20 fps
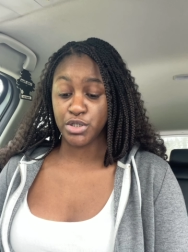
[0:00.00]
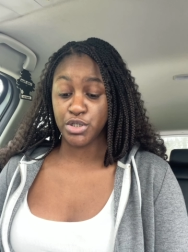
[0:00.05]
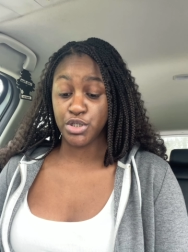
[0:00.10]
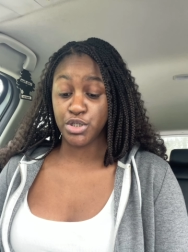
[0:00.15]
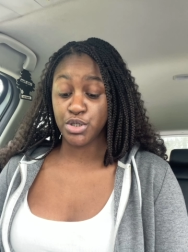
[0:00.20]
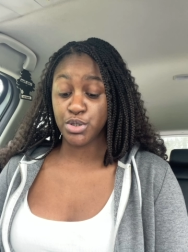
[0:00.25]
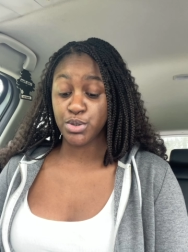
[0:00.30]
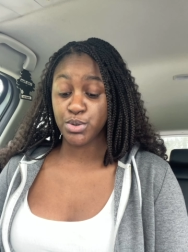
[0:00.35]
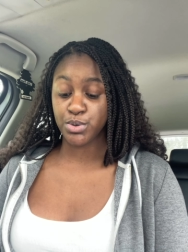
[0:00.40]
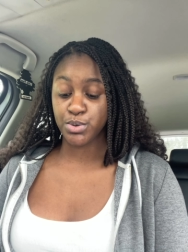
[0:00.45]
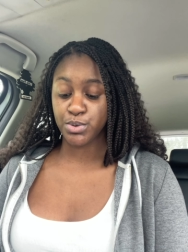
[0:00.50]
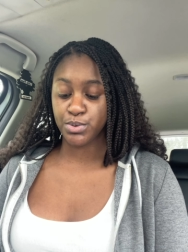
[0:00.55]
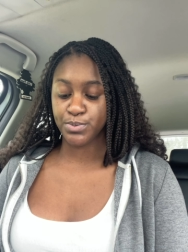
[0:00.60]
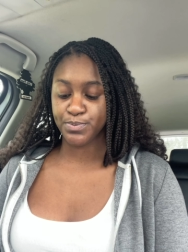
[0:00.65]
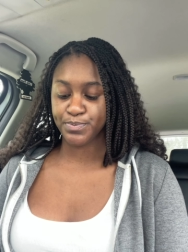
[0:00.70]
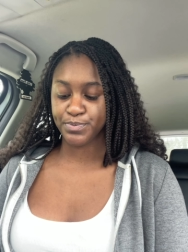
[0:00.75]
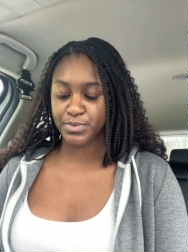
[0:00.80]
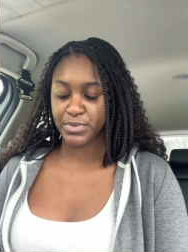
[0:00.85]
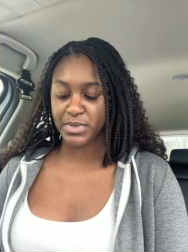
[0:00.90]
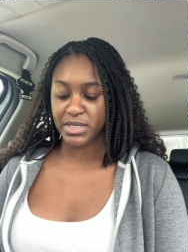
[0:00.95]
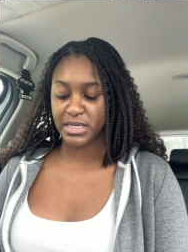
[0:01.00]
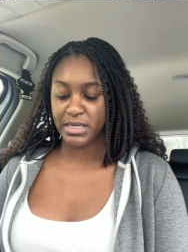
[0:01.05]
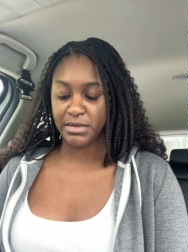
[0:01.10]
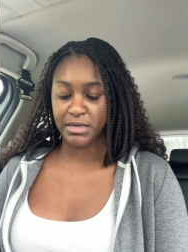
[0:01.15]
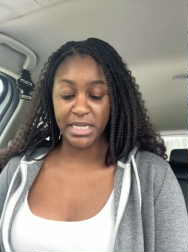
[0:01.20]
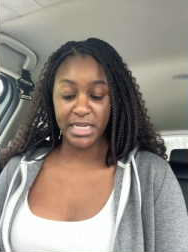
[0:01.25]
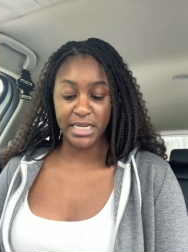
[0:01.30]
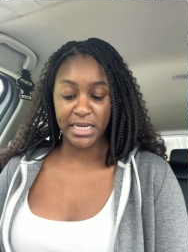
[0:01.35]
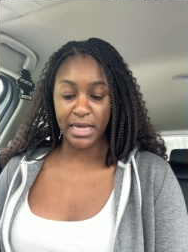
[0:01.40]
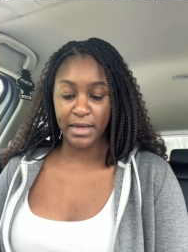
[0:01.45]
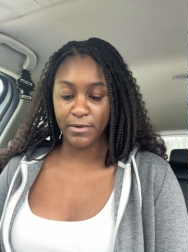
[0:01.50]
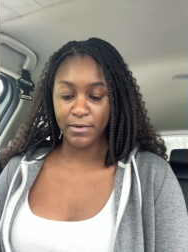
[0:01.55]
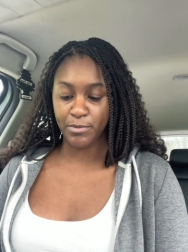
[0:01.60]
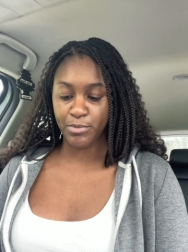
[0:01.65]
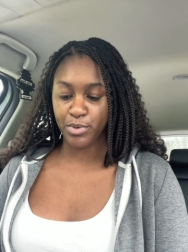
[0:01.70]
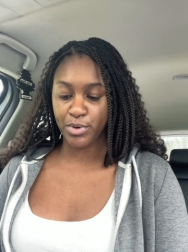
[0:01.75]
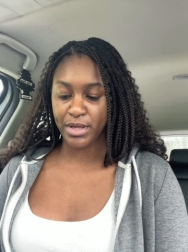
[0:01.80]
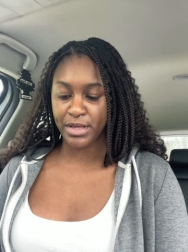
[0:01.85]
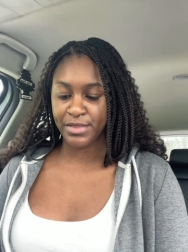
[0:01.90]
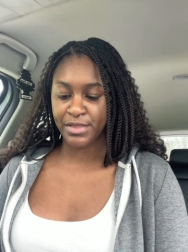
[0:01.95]
do and need help
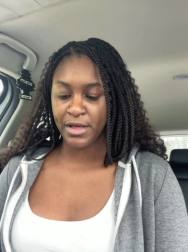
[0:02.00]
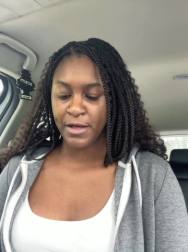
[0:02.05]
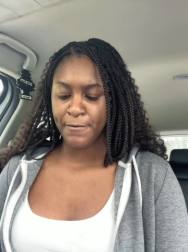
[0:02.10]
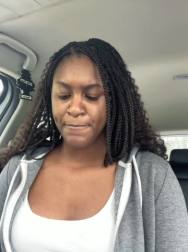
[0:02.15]
with.